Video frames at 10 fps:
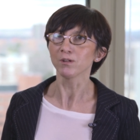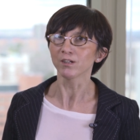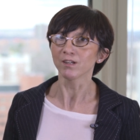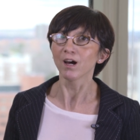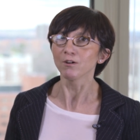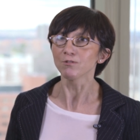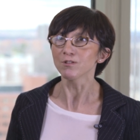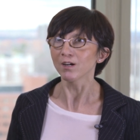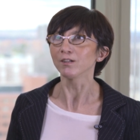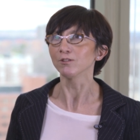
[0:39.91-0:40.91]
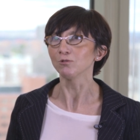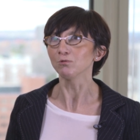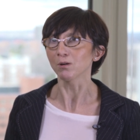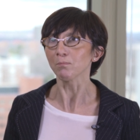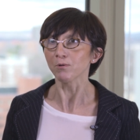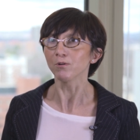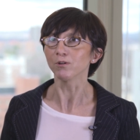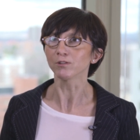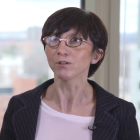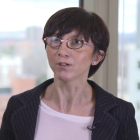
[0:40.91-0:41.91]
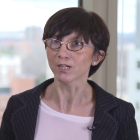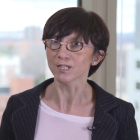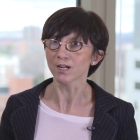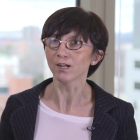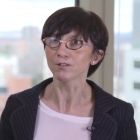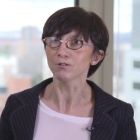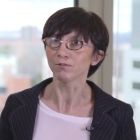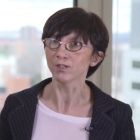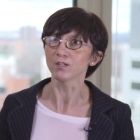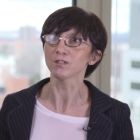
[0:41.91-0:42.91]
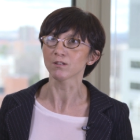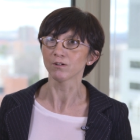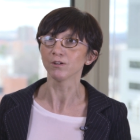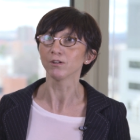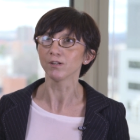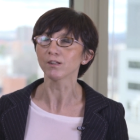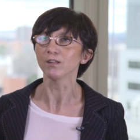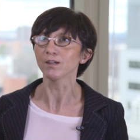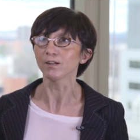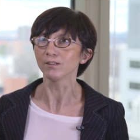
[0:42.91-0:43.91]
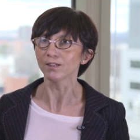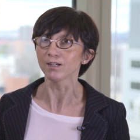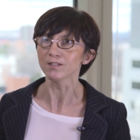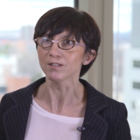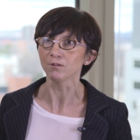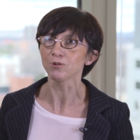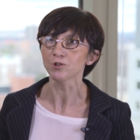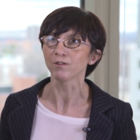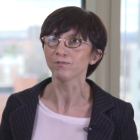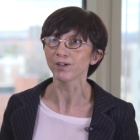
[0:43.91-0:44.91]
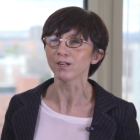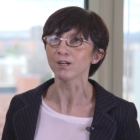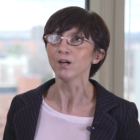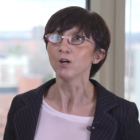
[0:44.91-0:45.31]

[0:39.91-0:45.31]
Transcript: we are now starting to report the results of this early clinical testing, which are very